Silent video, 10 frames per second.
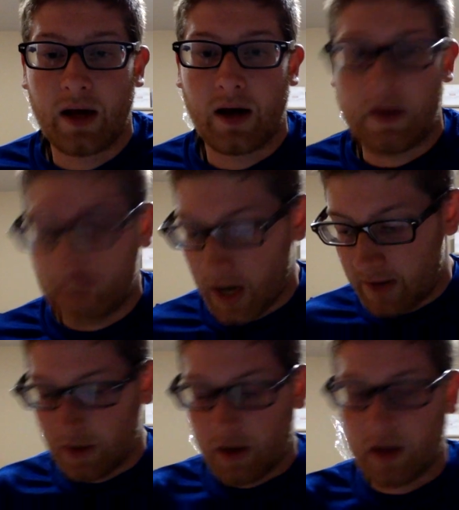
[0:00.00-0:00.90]

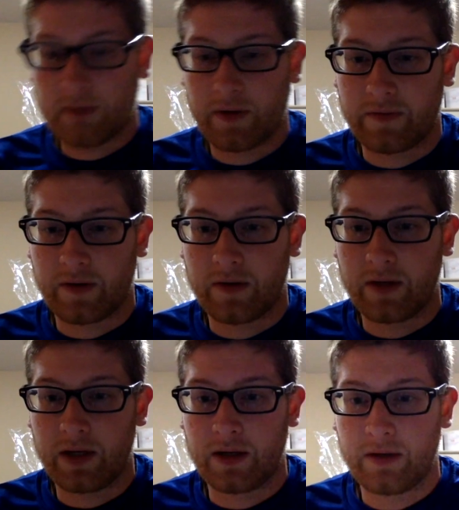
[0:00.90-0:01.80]
have it all on my phone
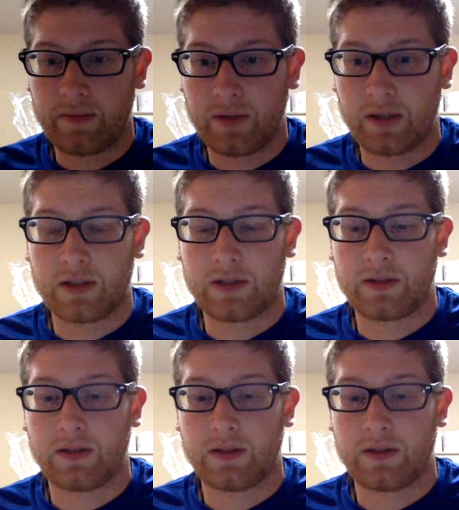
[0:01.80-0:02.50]
here because,